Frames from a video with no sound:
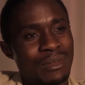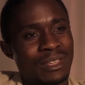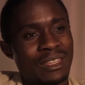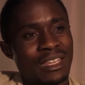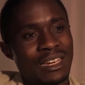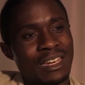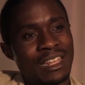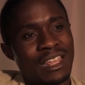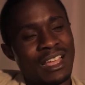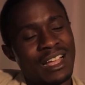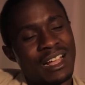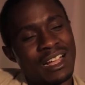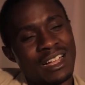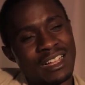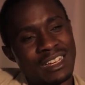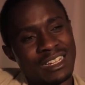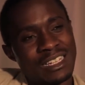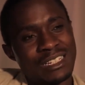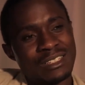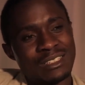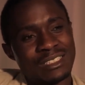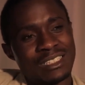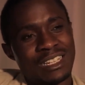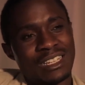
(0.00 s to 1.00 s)
and then young
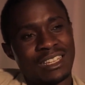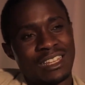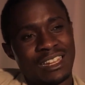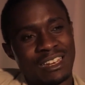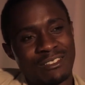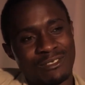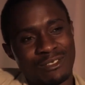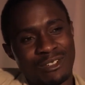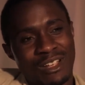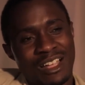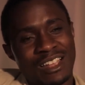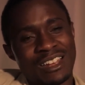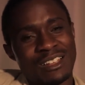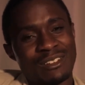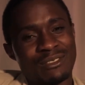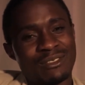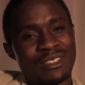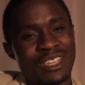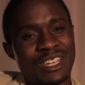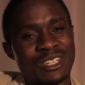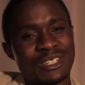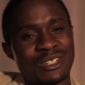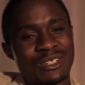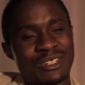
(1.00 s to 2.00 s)
adults, and then for adult
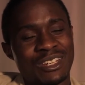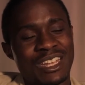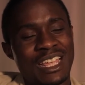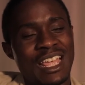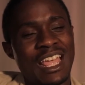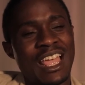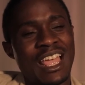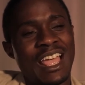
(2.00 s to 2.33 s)
fiction.